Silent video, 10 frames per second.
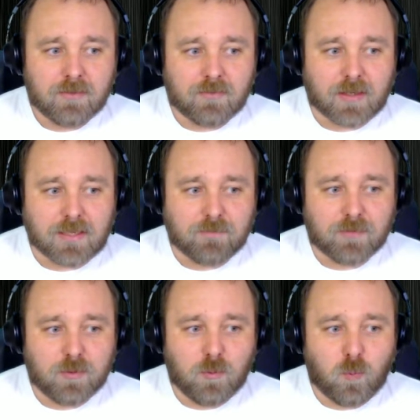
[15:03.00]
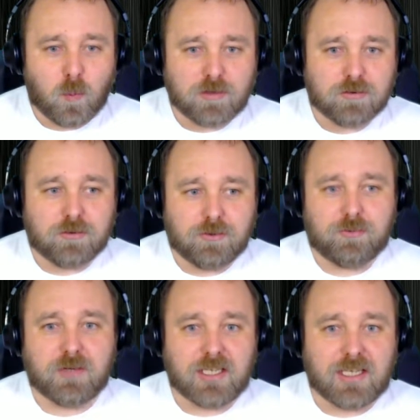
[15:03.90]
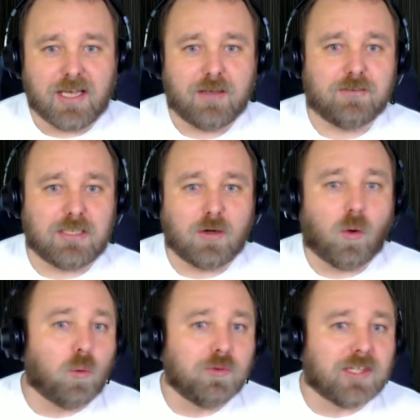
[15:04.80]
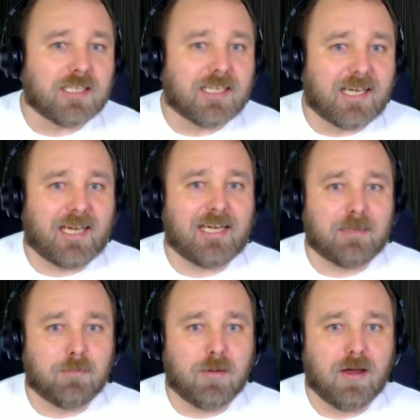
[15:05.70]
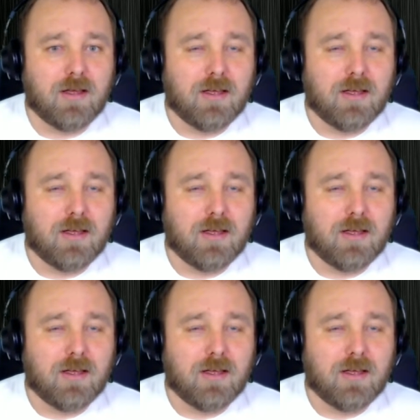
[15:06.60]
right? Witcher 3 is the only game